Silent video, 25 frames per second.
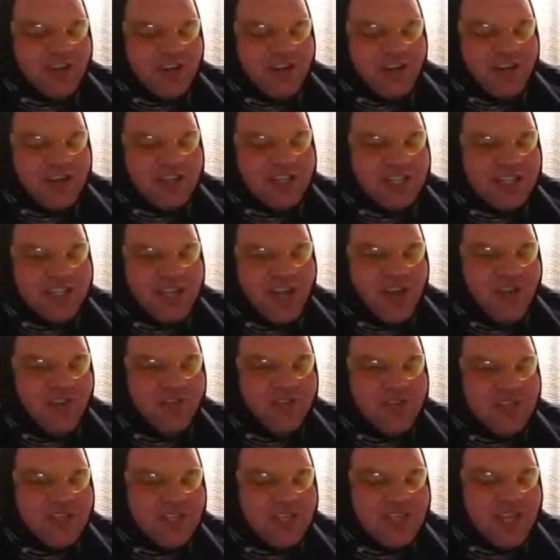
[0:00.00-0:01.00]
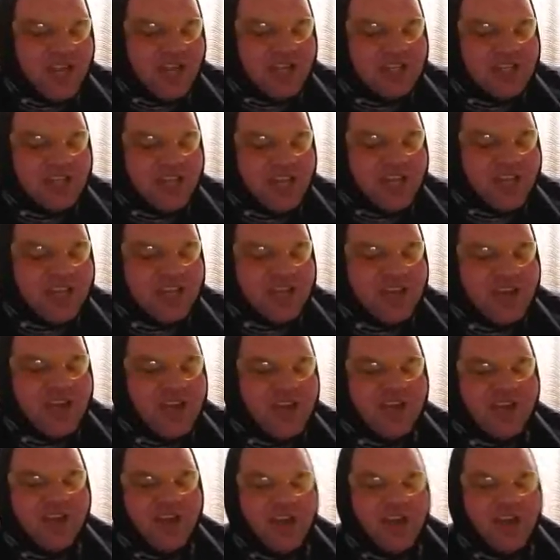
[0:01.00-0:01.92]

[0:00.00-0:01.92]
you're like sat on the settee,